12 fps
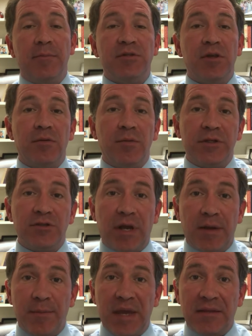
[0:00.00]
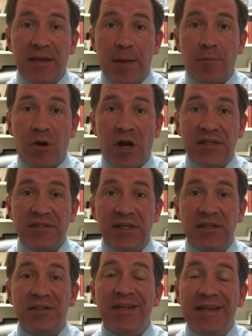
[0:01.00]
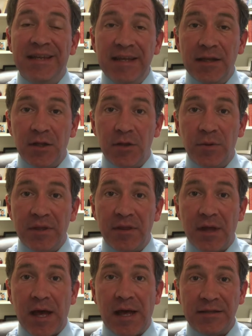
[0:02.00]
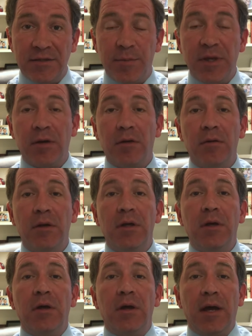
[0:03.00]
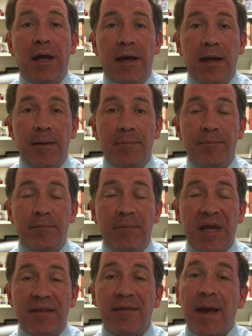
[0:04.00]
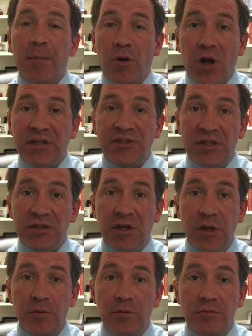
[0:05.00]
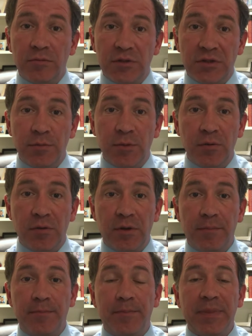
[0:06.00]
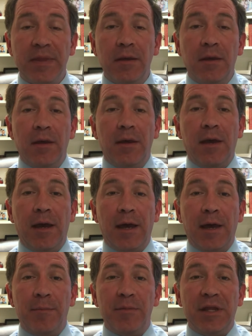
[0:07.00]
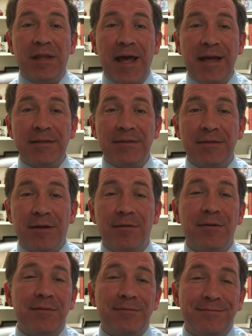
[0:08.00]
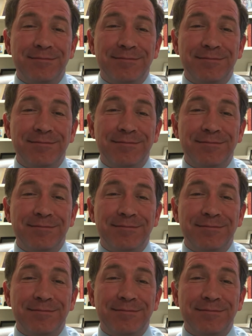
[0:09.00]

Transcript: so that we can try to make that process, dealing with the hospital, make that process go smoother. The